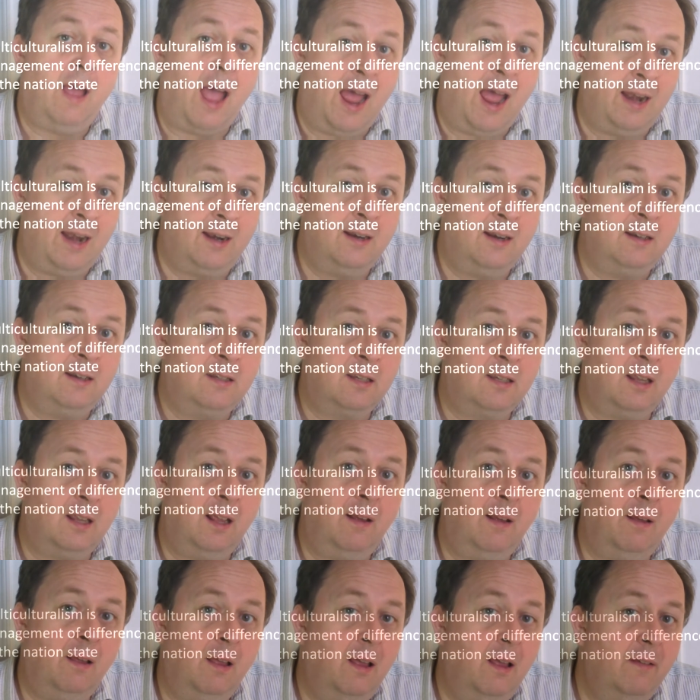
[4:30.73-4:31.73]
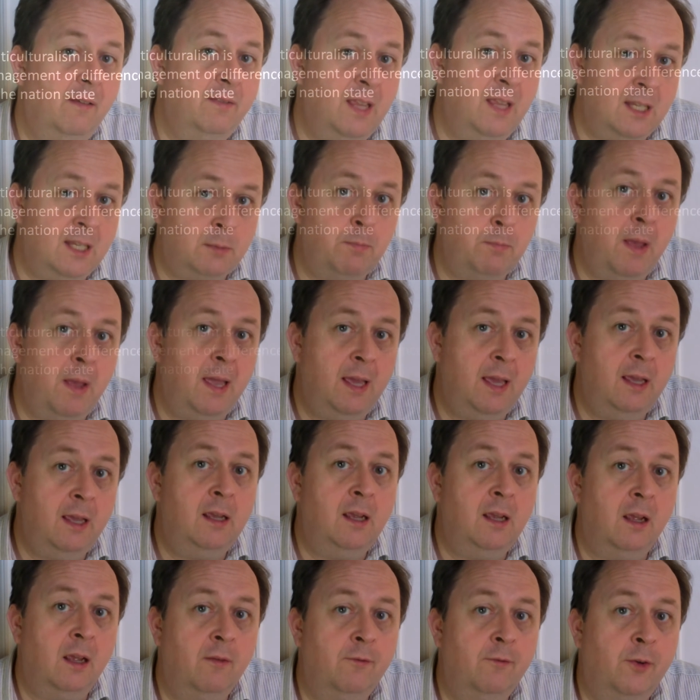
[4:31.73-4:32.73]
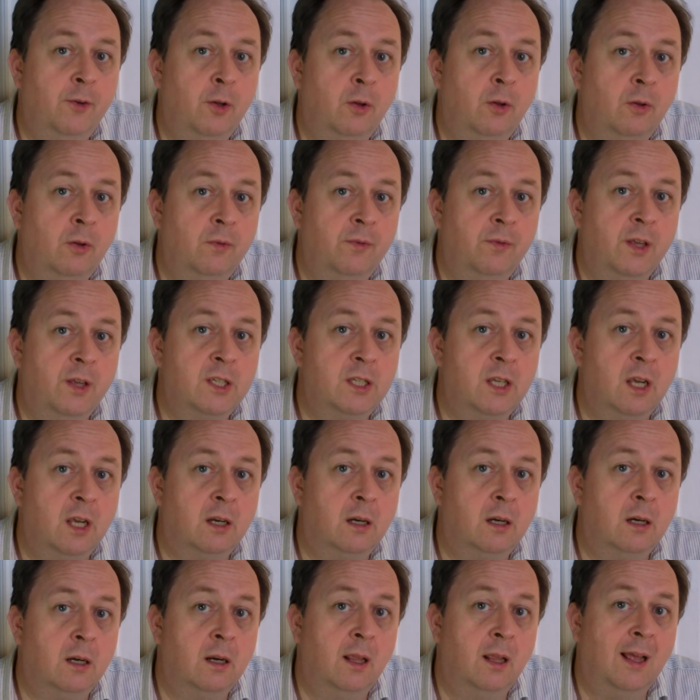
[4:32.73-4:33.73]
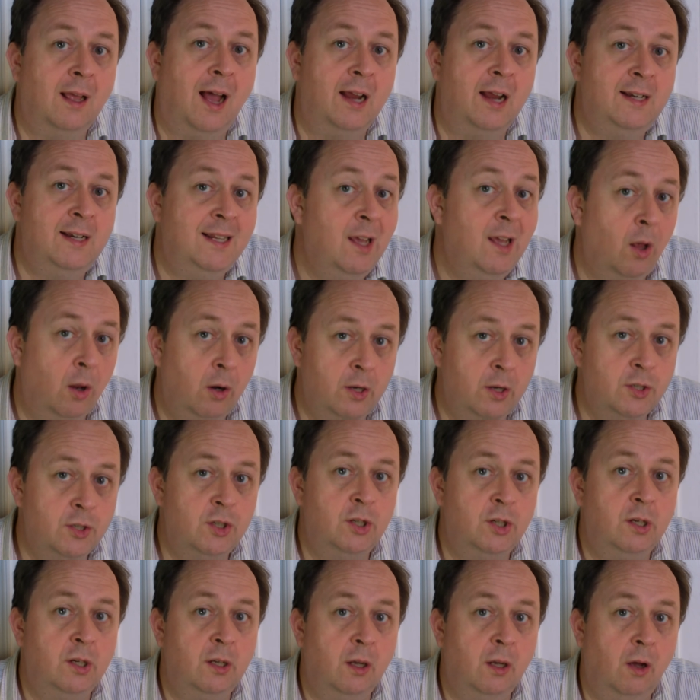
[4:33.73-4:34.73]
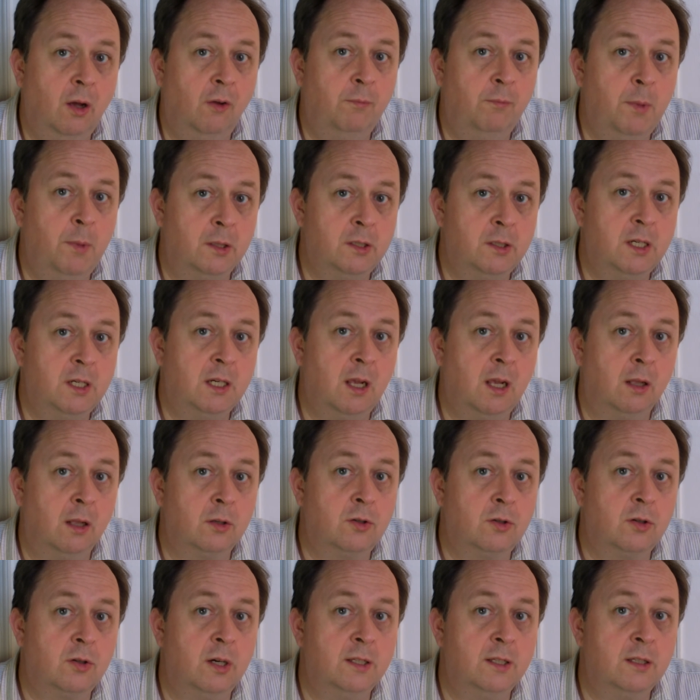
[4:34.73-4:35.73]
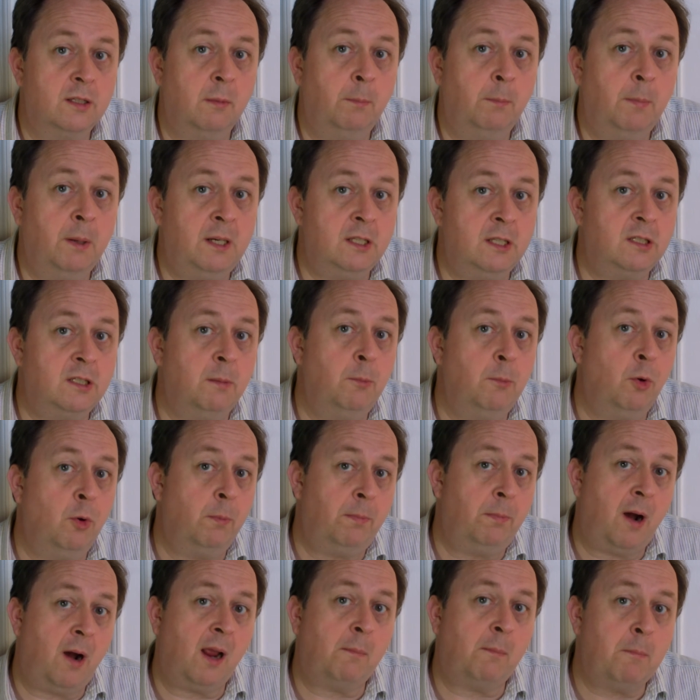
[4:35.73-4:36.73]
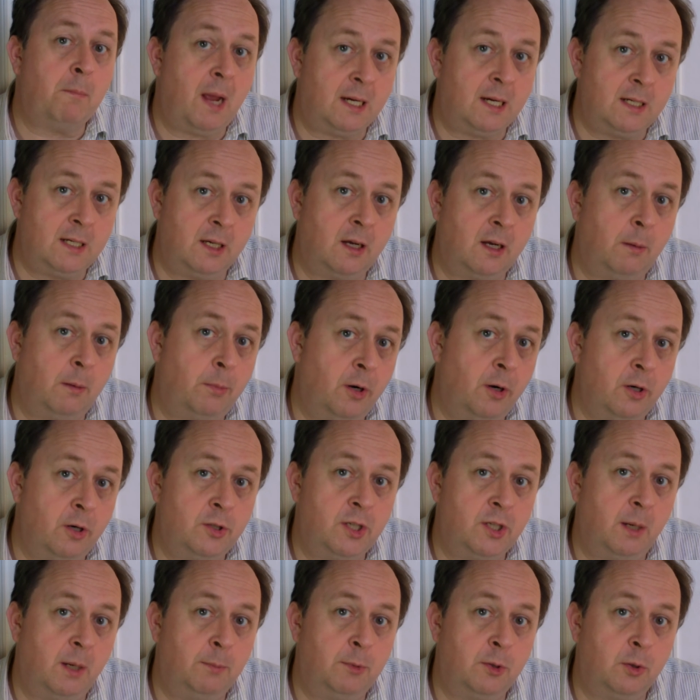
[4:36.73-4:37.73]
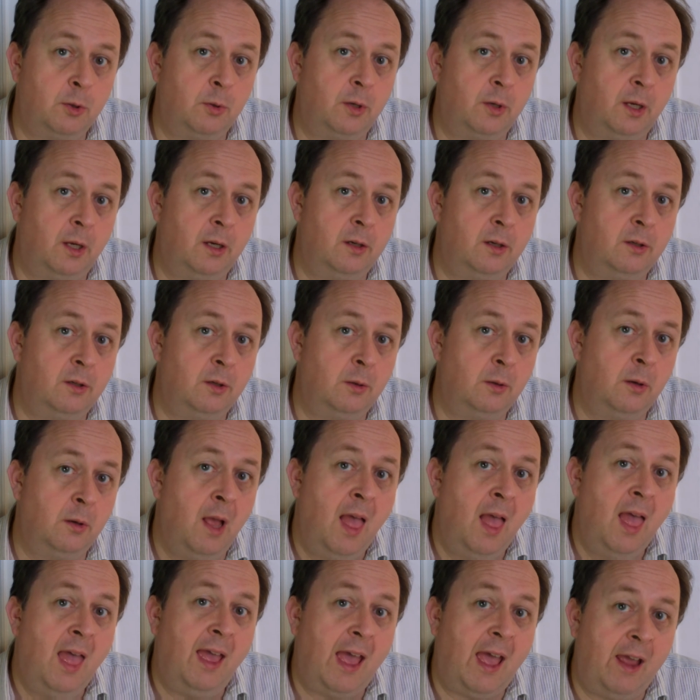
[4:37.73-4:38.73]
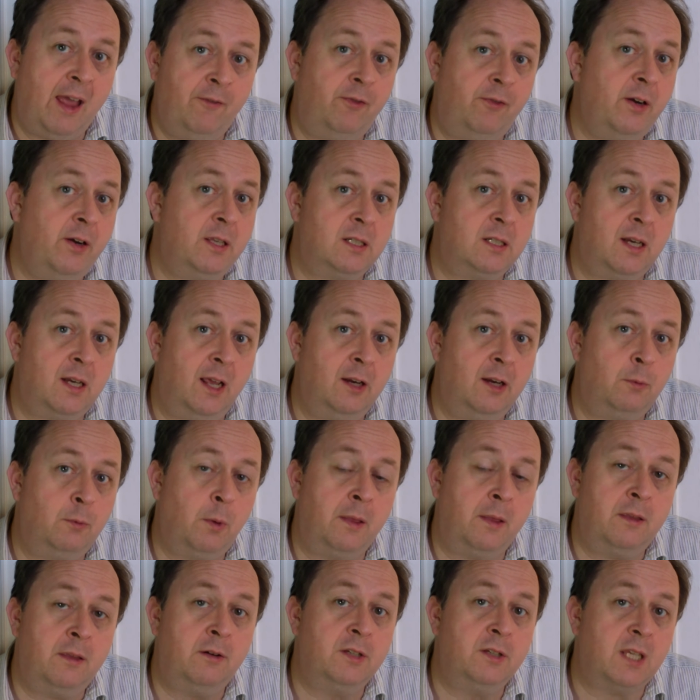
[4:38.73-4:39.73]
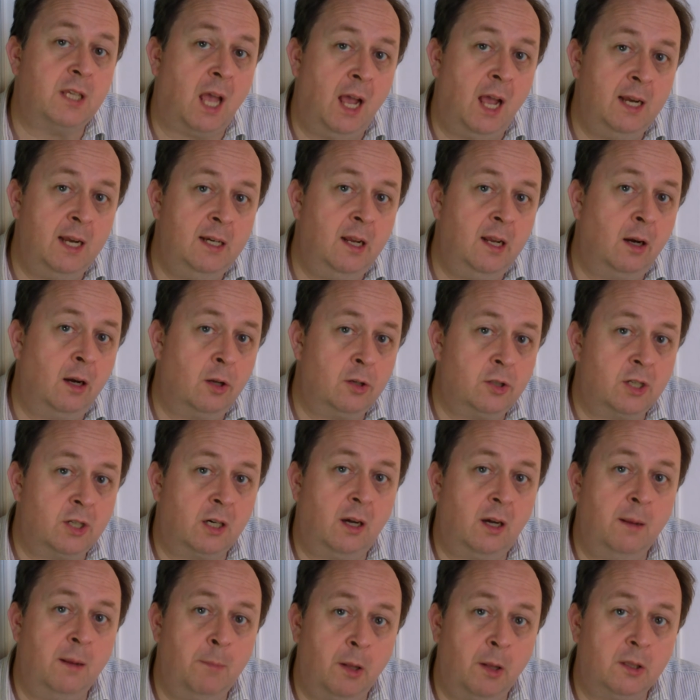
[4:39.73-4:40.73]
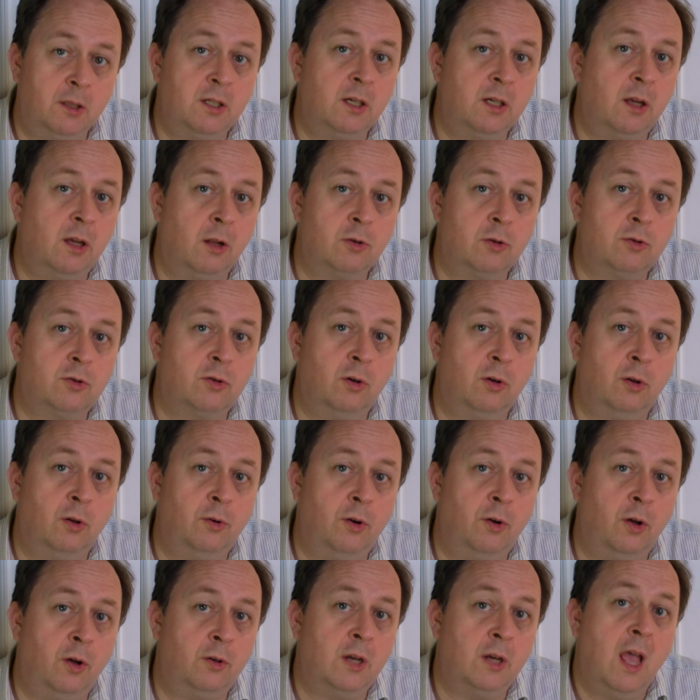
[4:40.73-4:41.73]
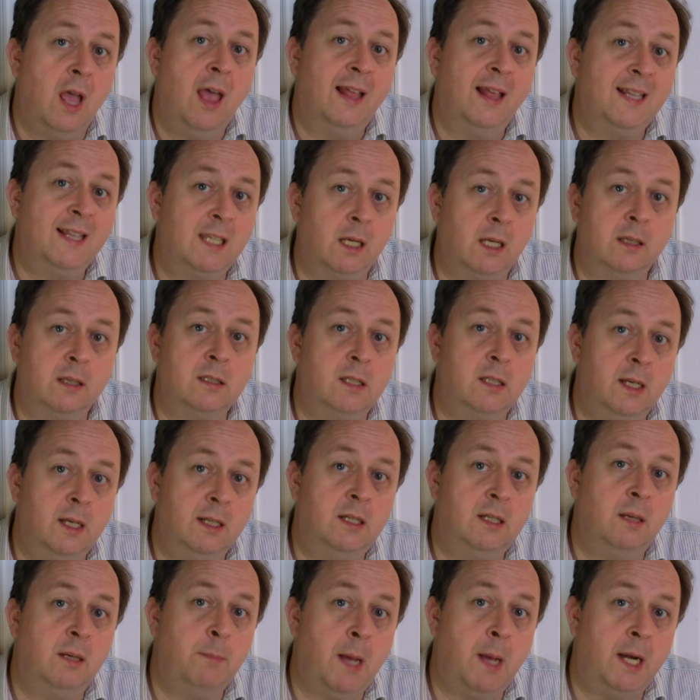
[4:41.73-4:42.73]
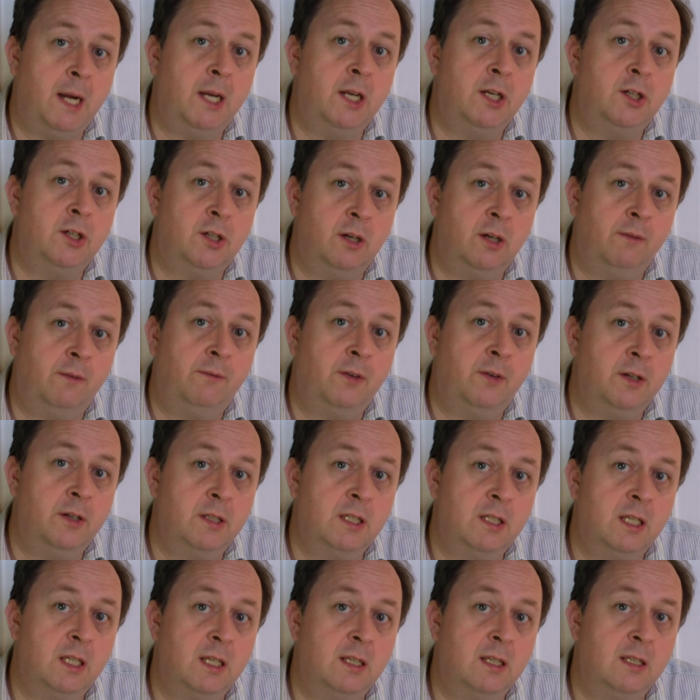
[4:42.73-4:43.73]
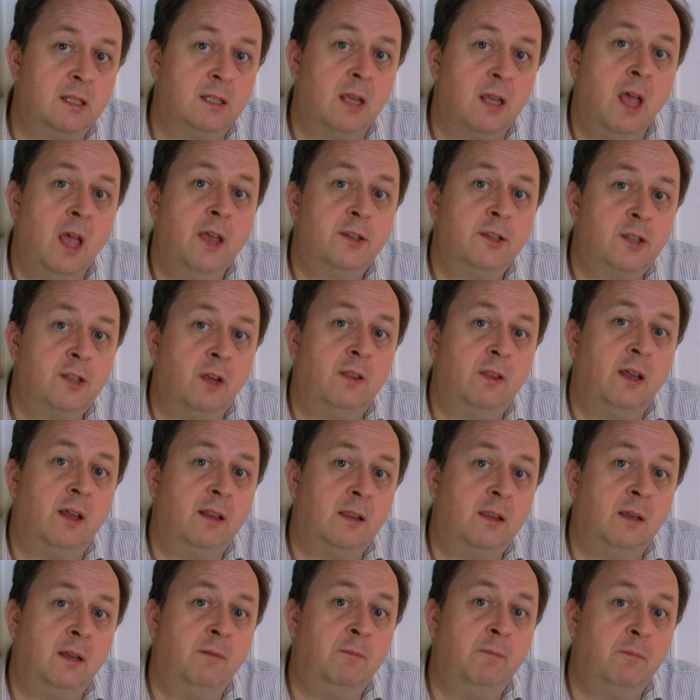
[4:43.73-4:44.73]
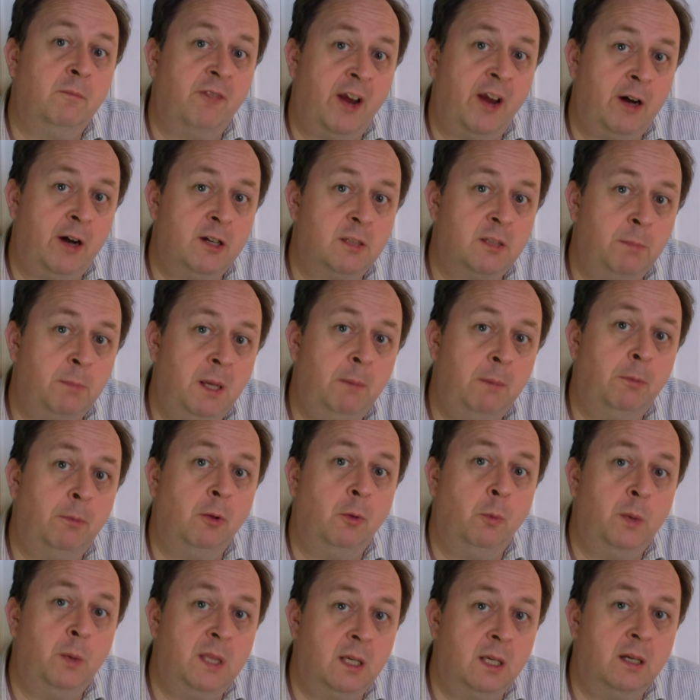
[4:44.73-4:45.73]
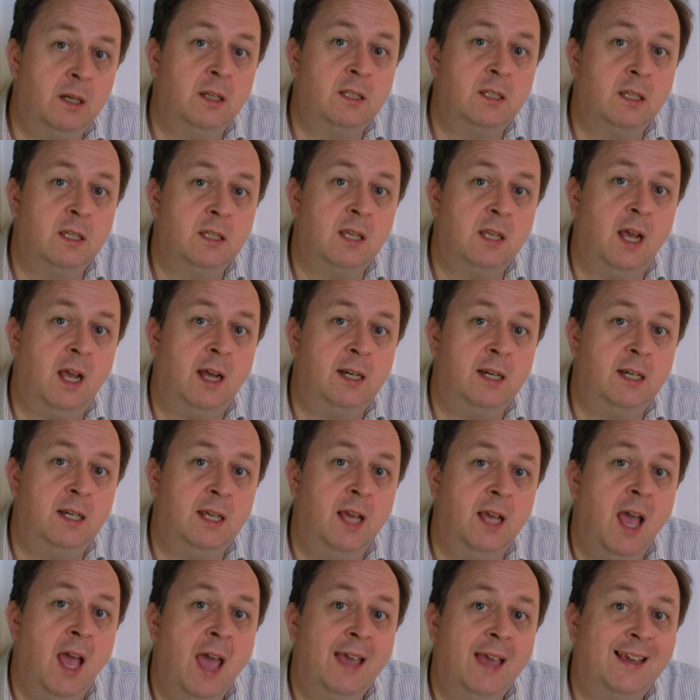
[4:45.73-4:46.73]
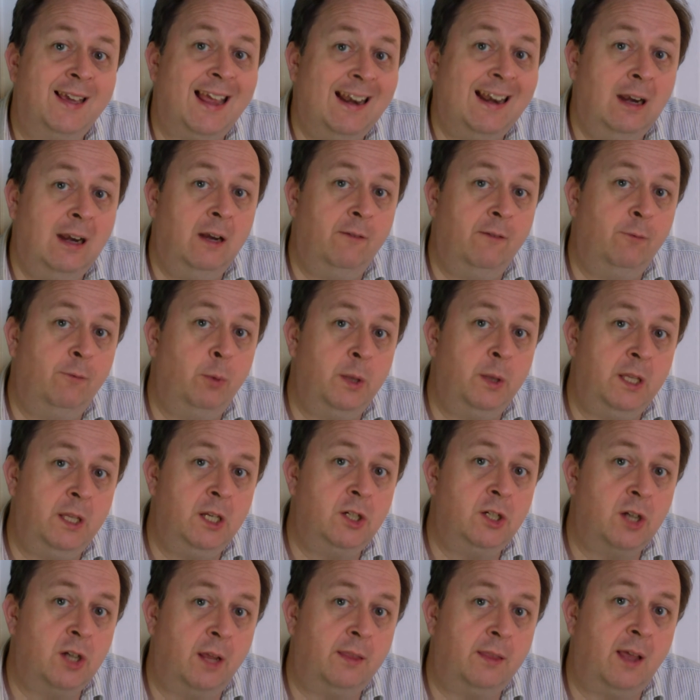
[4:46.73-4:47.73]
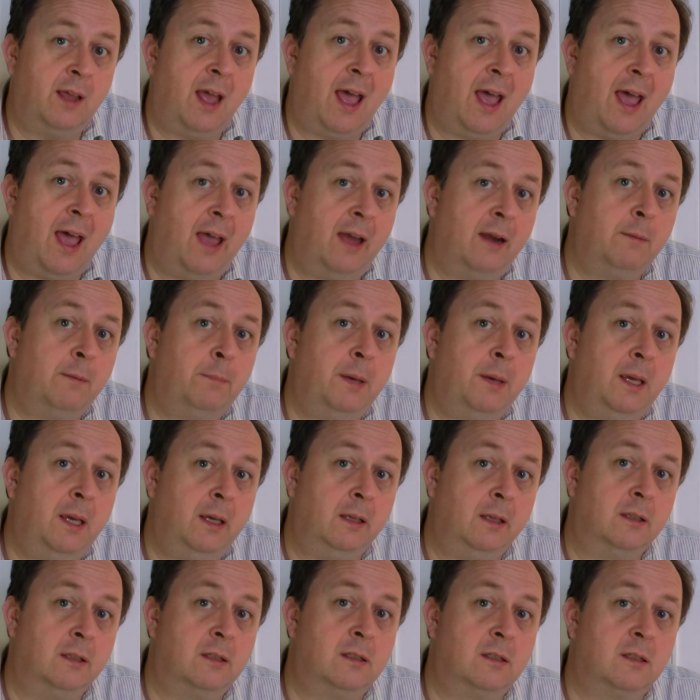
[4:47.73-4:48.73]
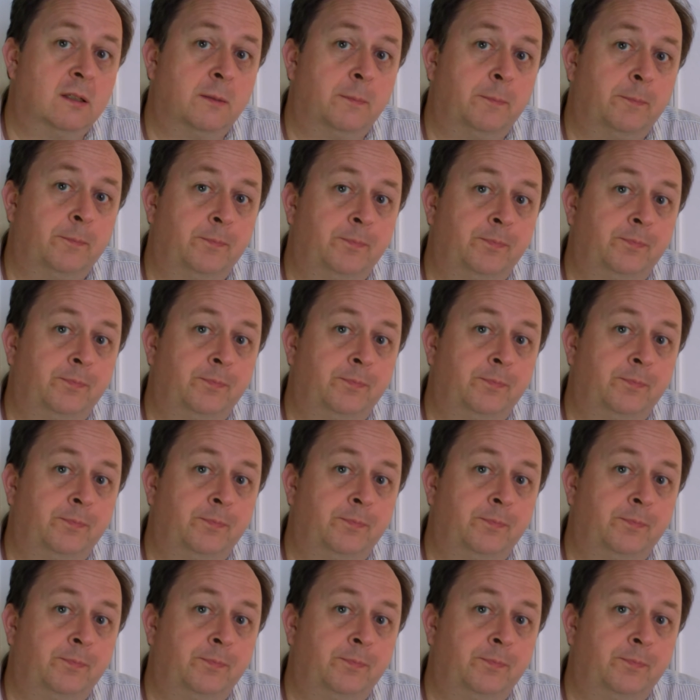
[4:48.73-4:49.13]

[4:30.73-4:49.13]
And this may involve a certain ideology of multiculturalism, but it's a more pragmatic approach I'm talking to. Every state, whether it's ideologically multicultural or not, does need to manage differences so that the various people within a society can live with each other at peace.